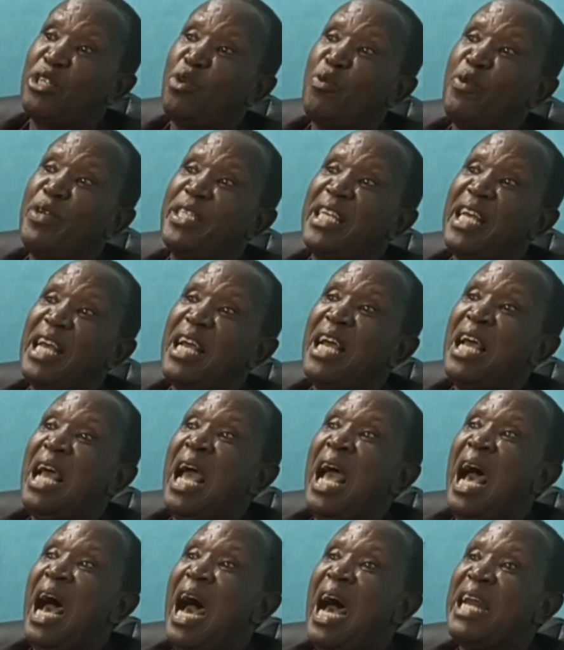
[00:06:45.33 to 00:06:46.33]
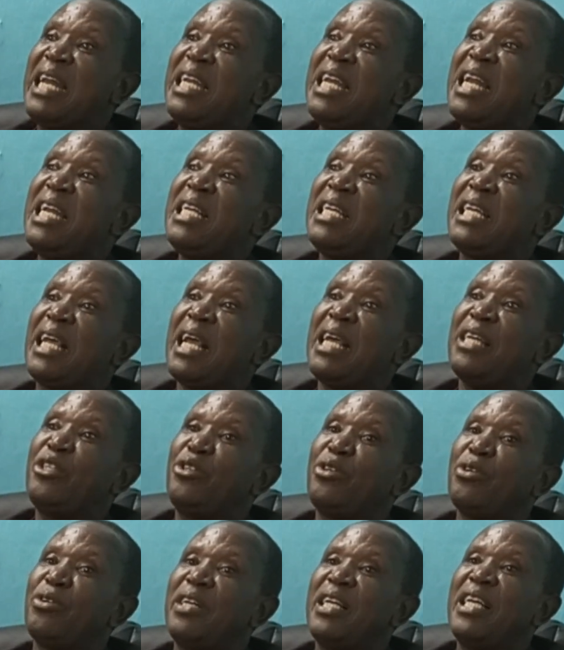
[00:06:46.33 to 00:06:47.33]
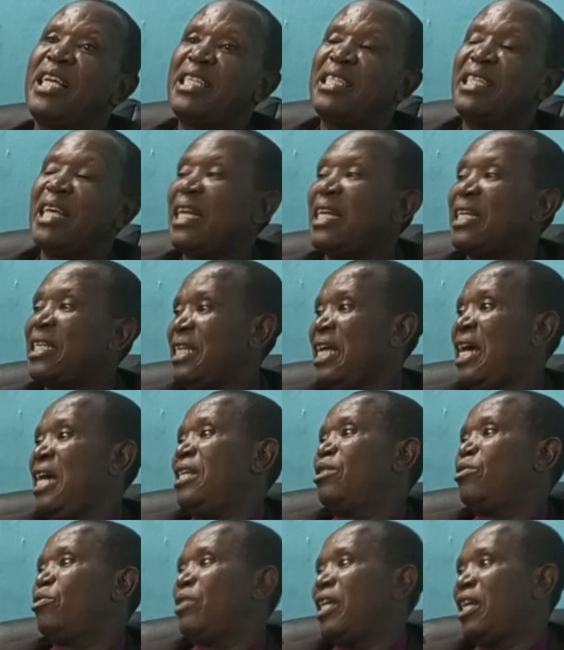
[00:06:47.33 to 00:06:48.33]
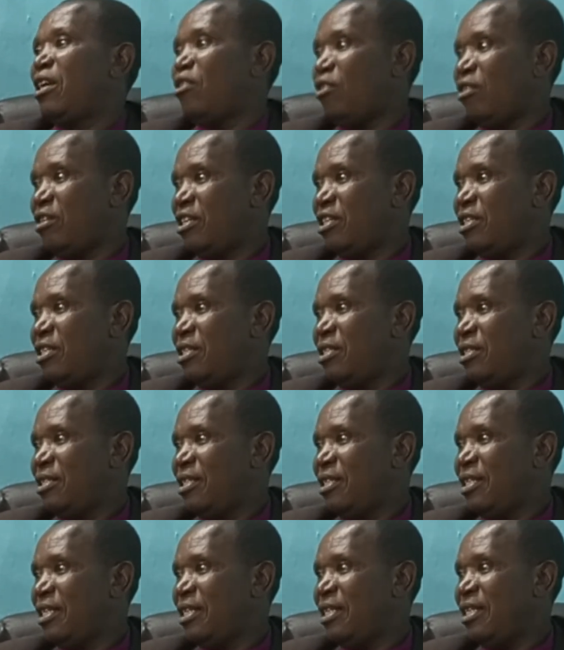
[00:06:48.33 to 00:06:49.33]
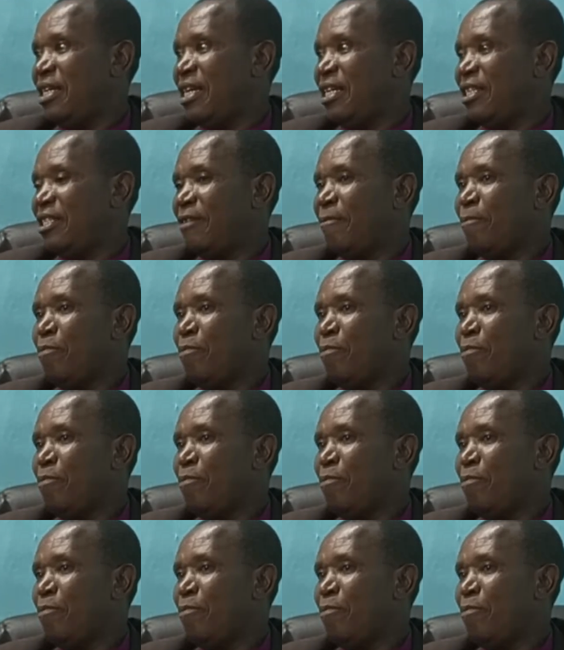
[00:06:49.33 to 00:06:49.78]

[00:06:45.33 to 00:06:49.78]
So we say a rededication is a return to the Lord. Yes.